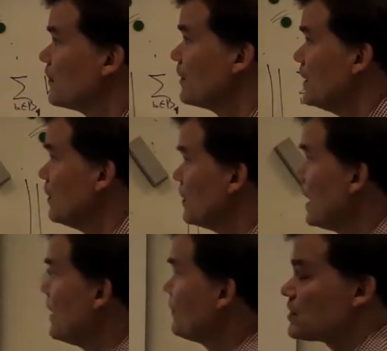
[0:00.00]
where we don't
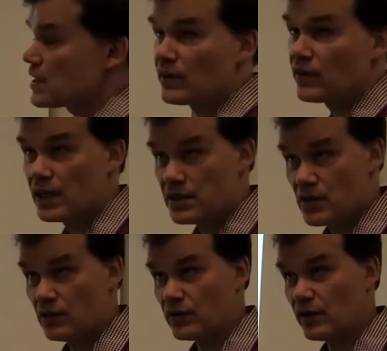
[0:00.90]
have the
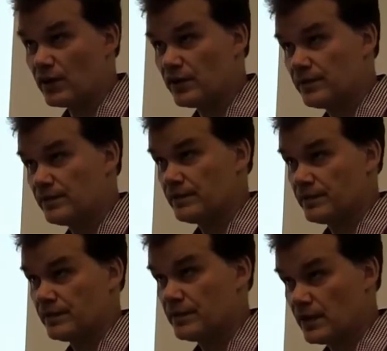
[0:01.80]
centralized controller.
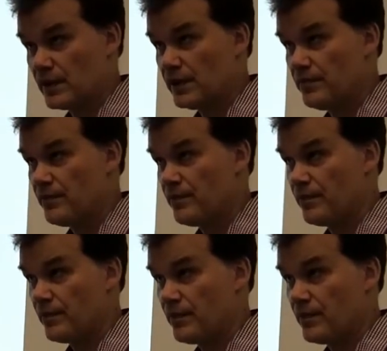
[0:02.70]
Okay,
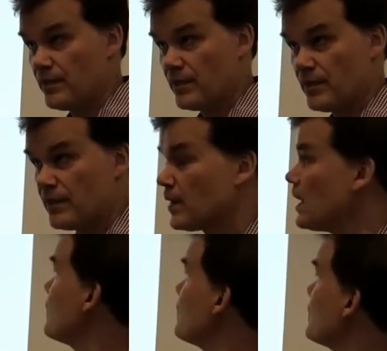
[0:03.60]
we
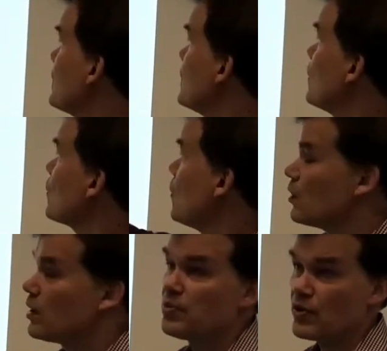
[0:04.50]
have
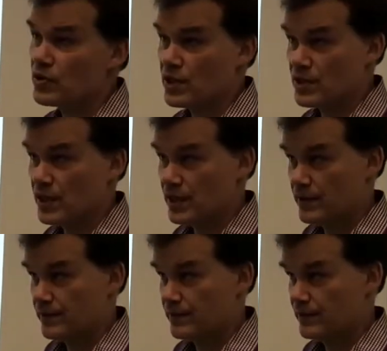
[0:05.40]
local processing.
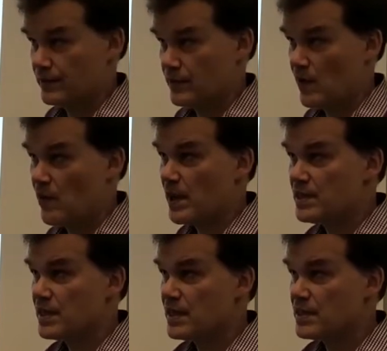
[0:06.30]
We have a
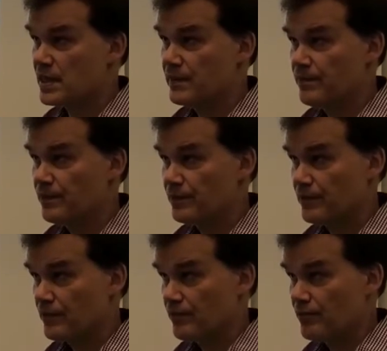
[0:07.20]
base station
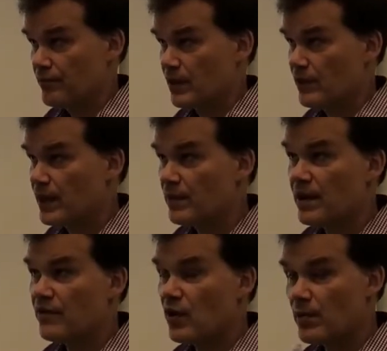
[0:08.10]
where the
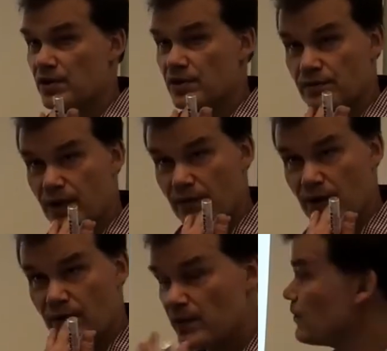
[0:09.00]
beamformers,
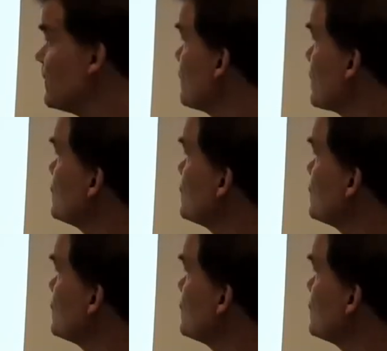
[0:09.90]
we would